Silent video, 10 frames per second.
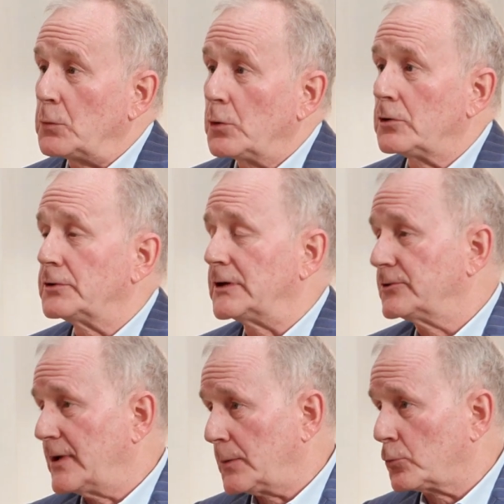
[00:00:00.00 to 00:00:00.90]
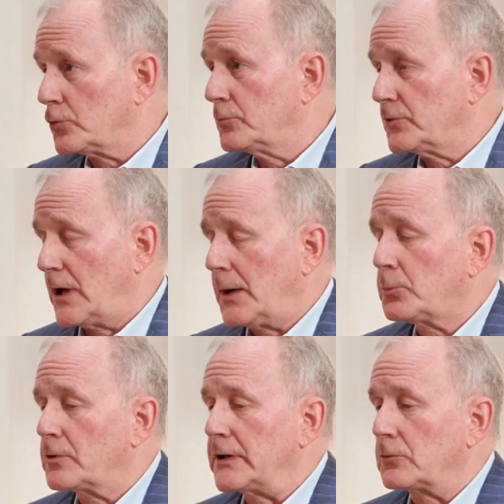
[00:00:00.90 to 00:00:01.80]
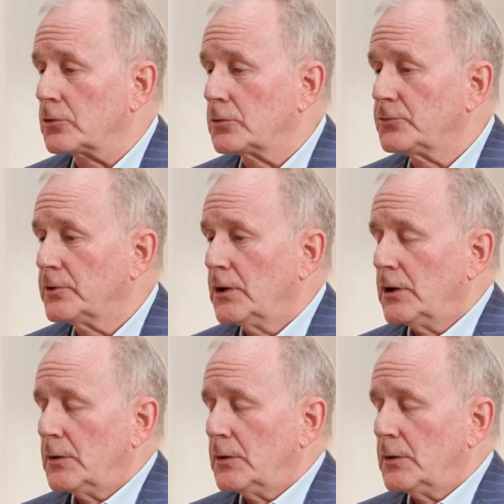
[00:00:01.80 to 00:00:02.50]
we will in exam rooms and operating rooms.